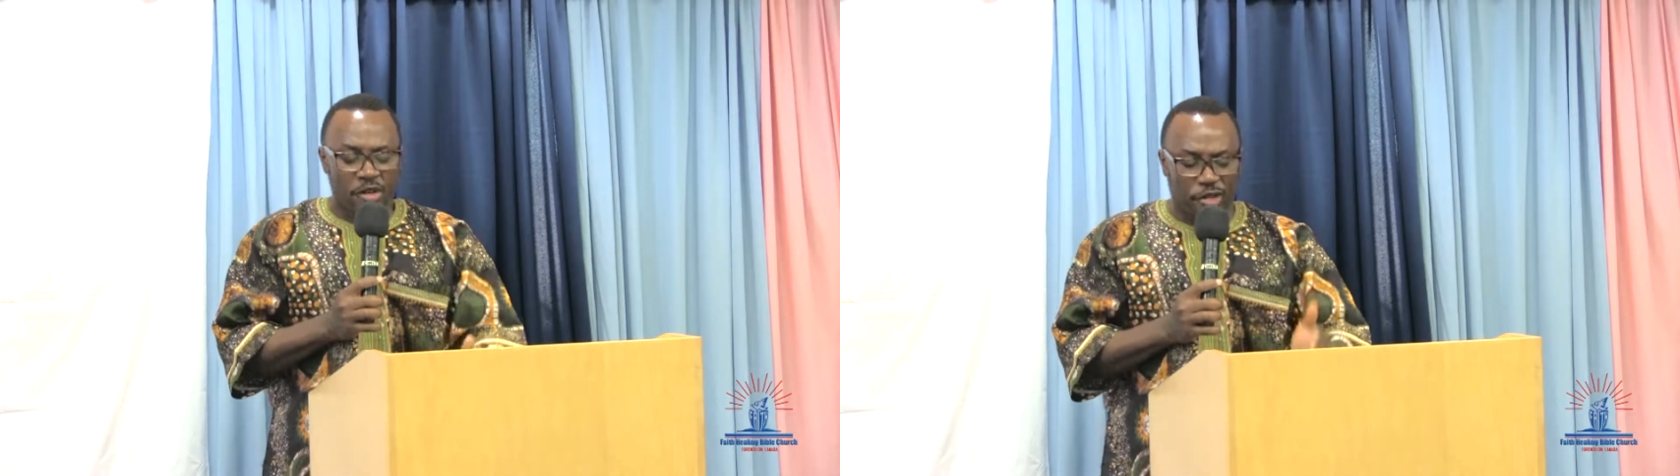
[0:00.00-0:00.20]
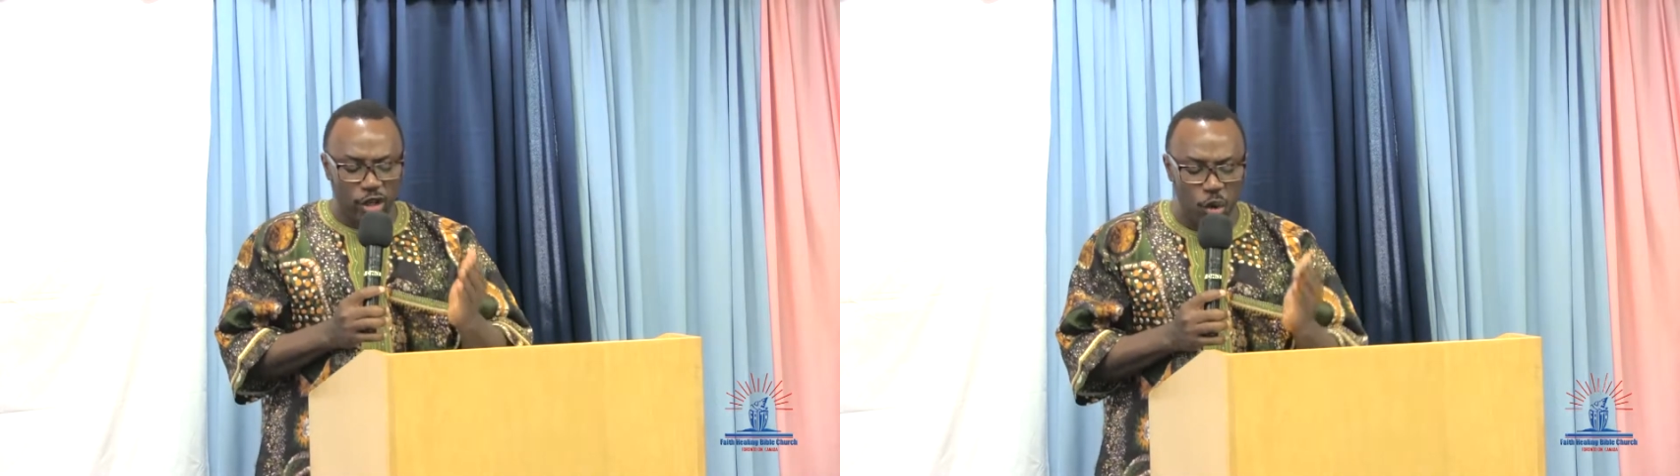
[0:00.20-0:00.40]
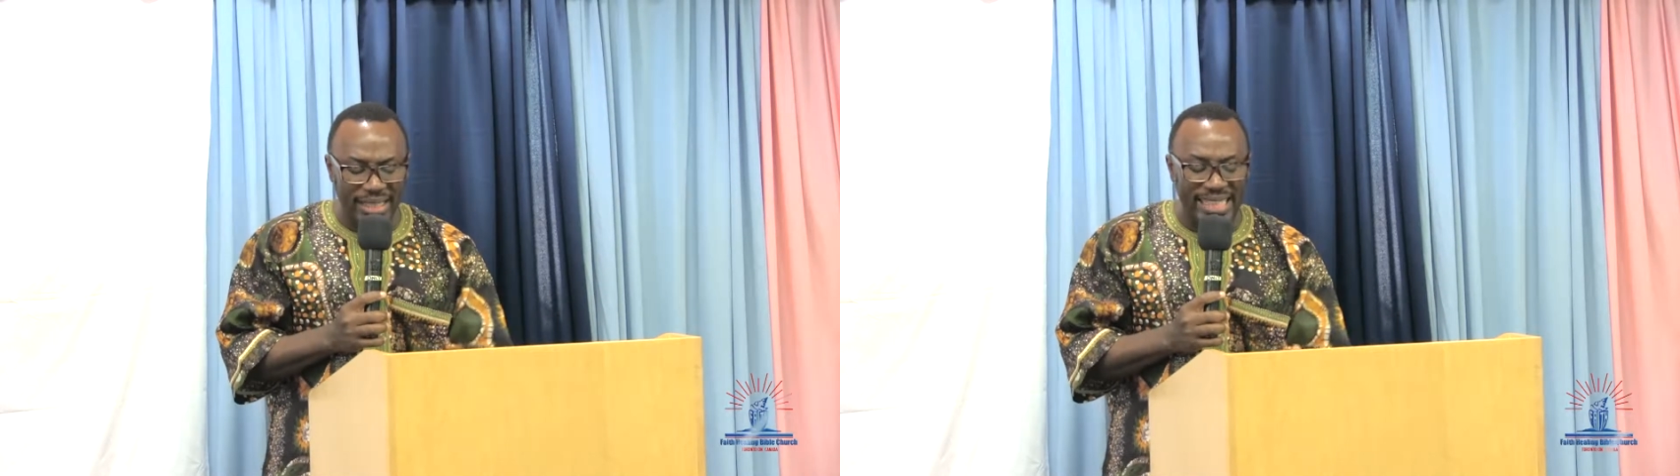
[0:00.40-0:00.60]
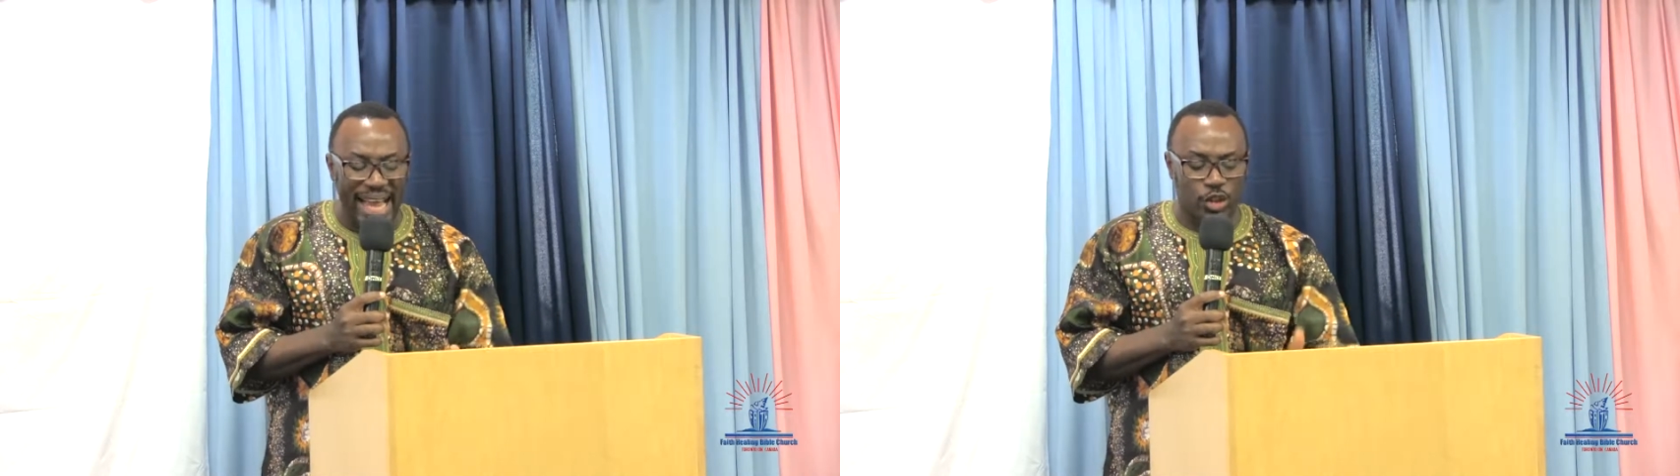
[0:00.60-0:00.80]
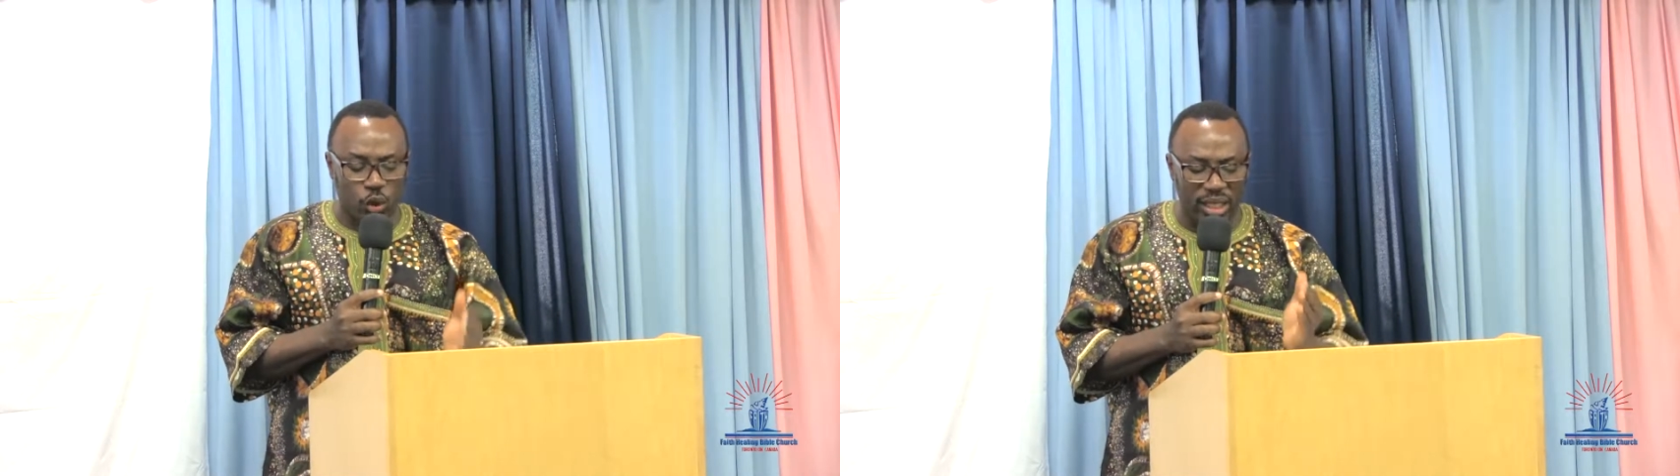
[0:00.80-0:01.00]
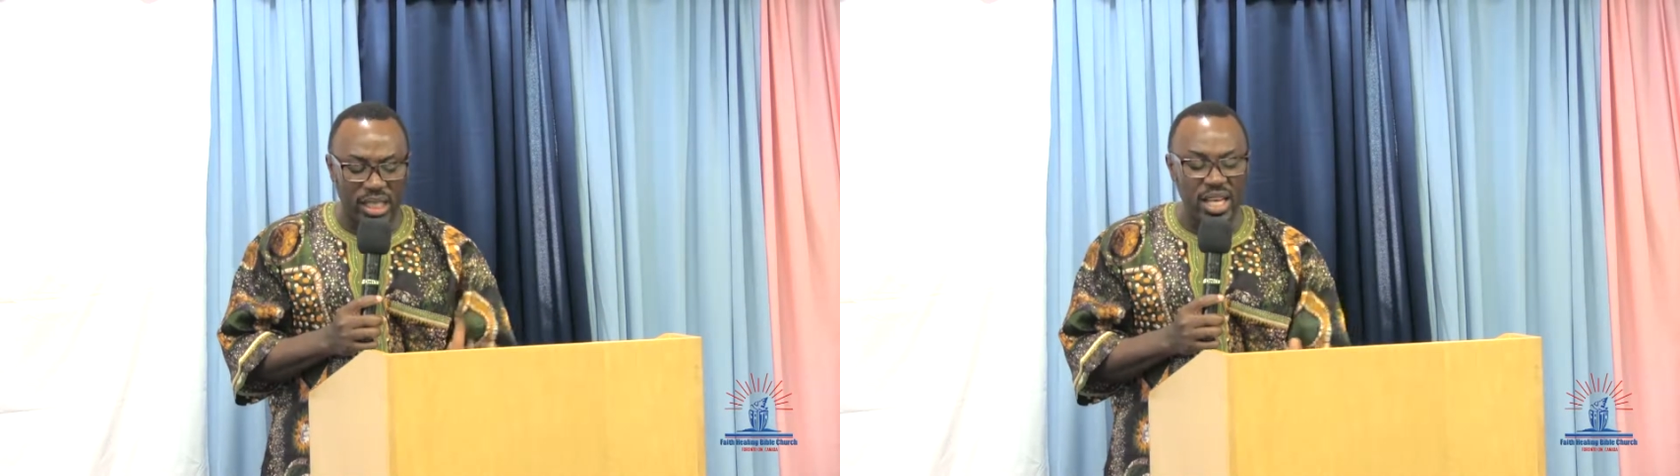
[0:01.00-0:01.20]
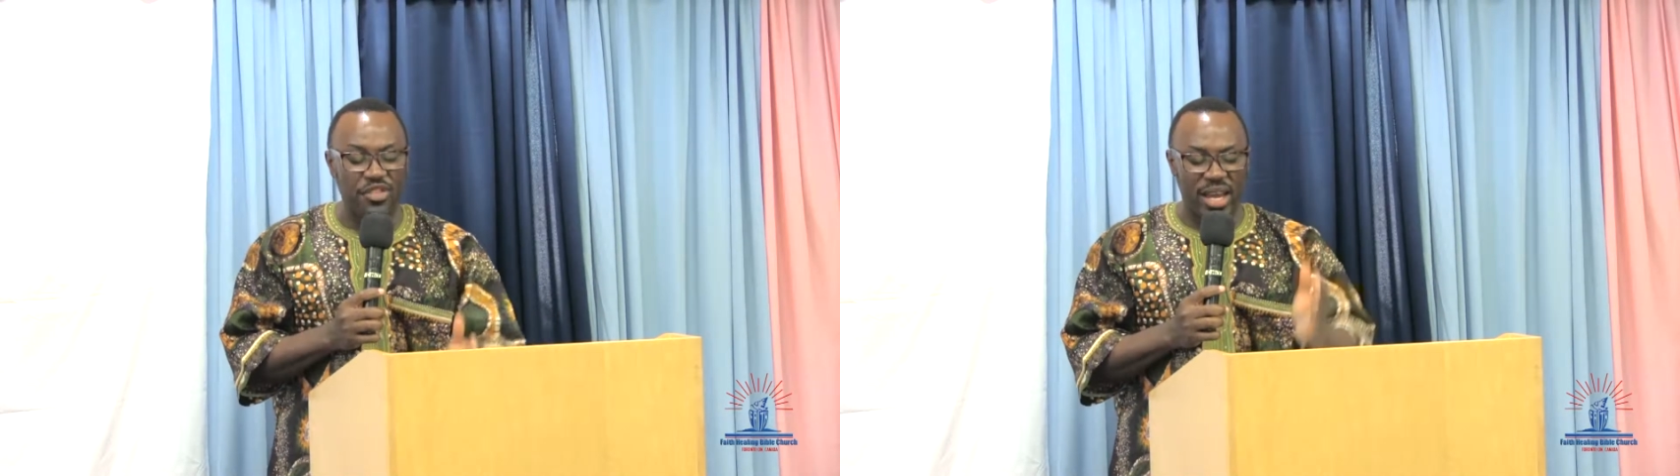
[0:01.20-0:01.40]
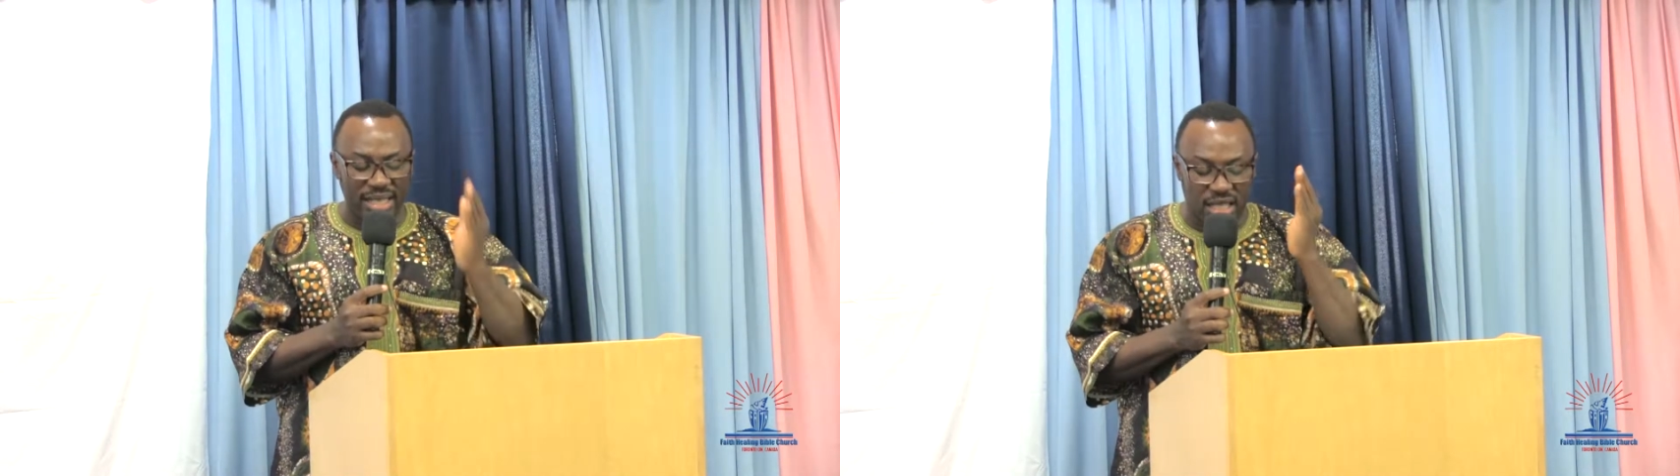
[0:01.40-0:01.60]
for you and I to live
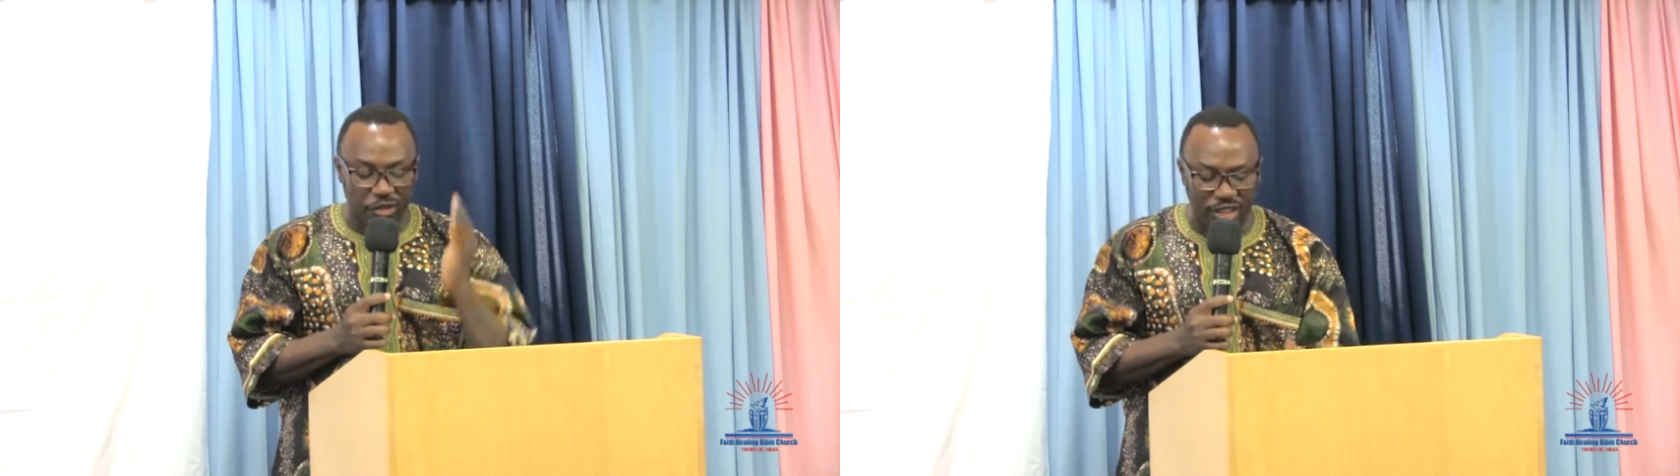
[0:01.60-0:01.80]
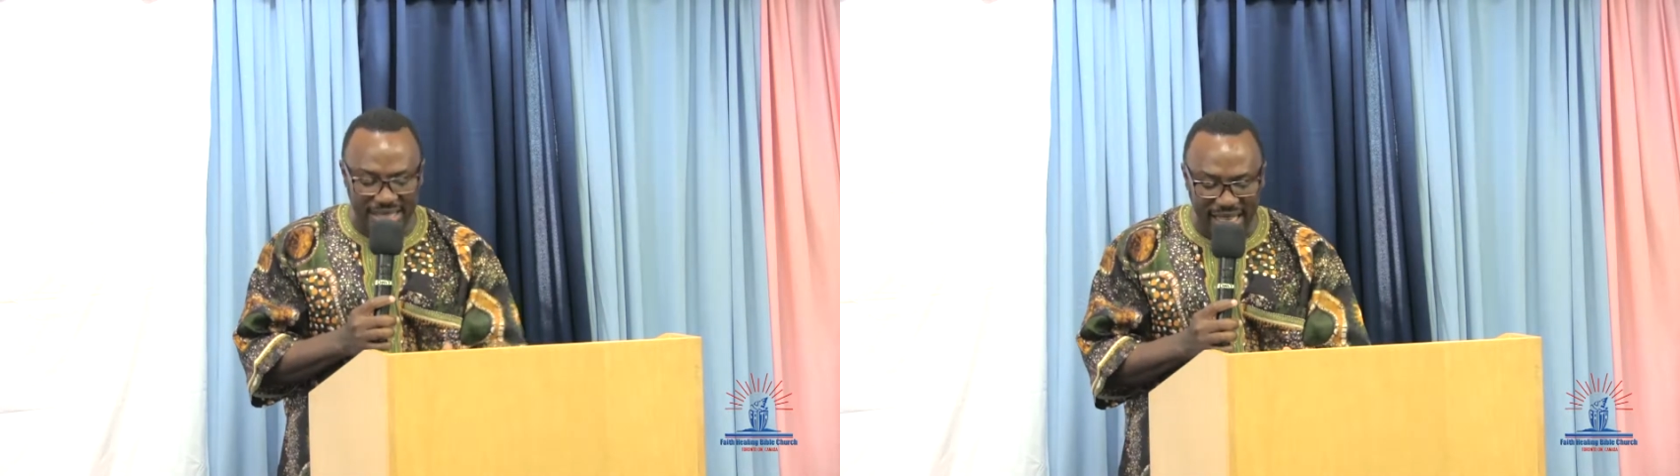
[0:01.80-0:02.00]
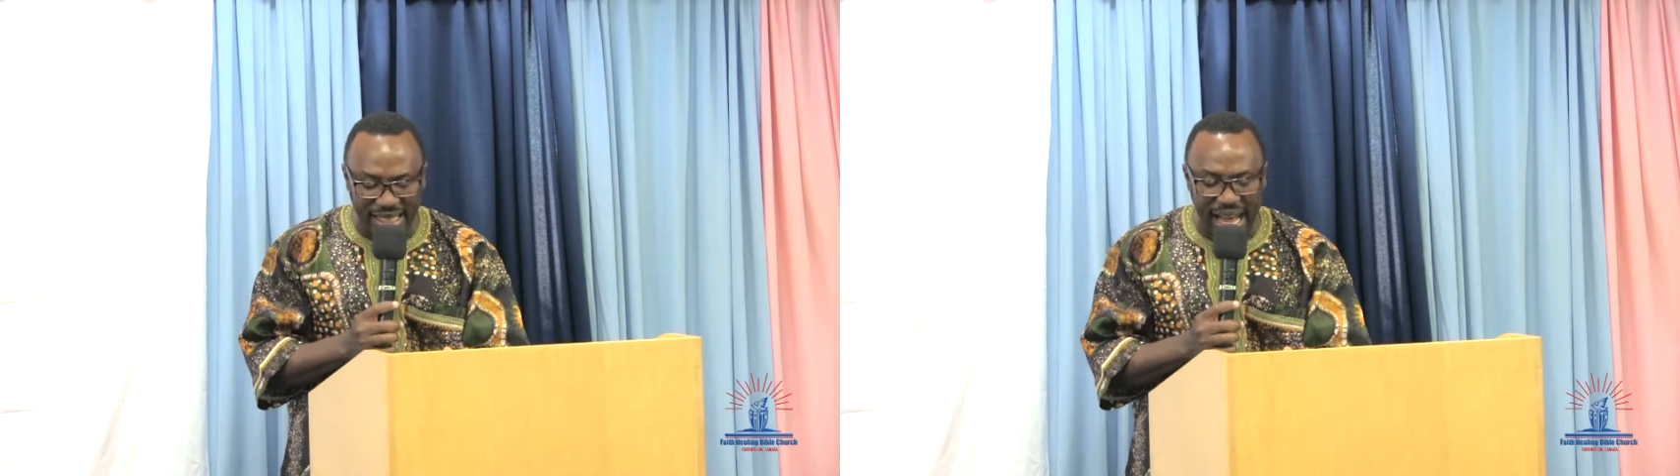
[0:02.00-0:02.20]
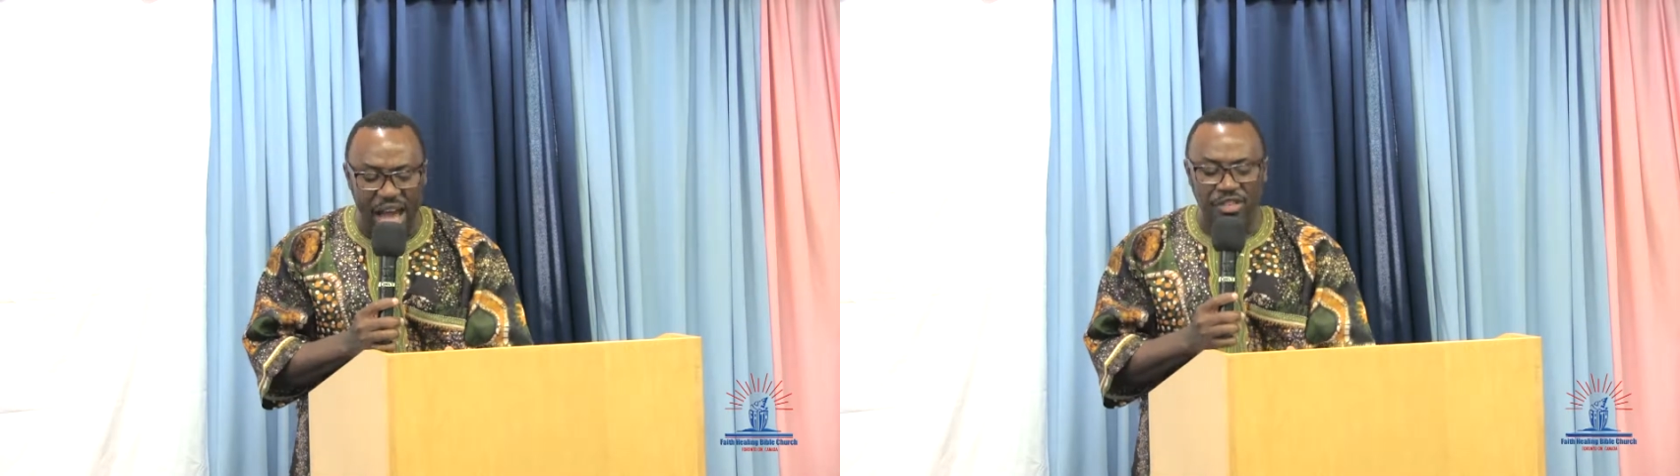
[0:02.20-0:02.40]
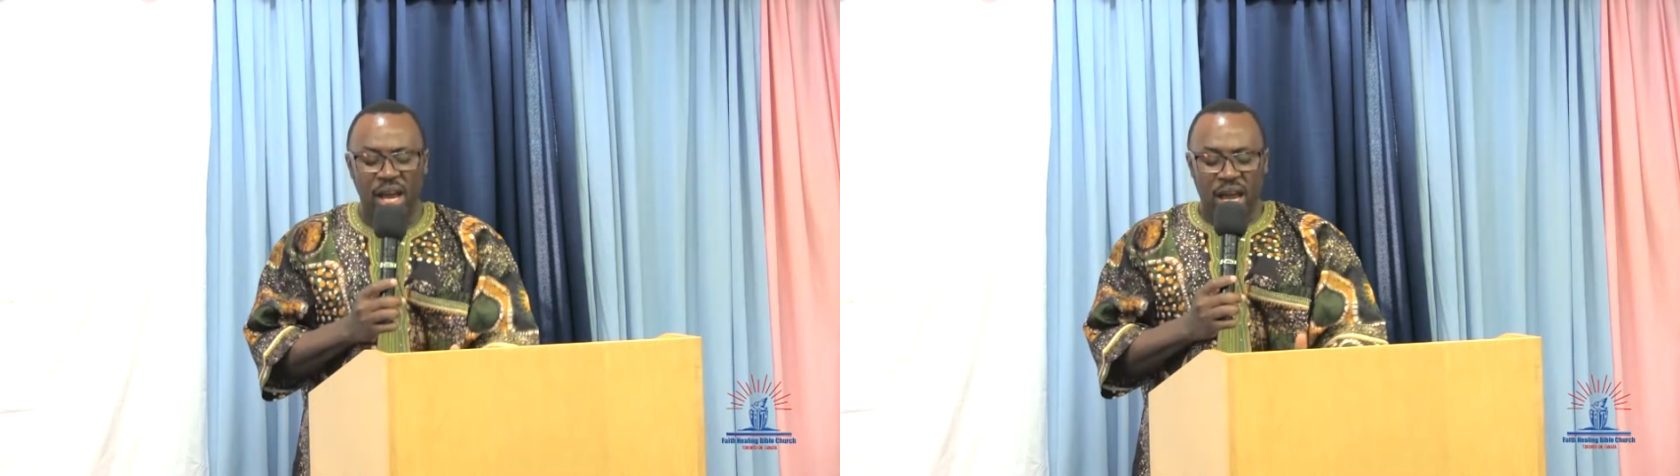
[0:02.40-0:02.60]
a defeated life,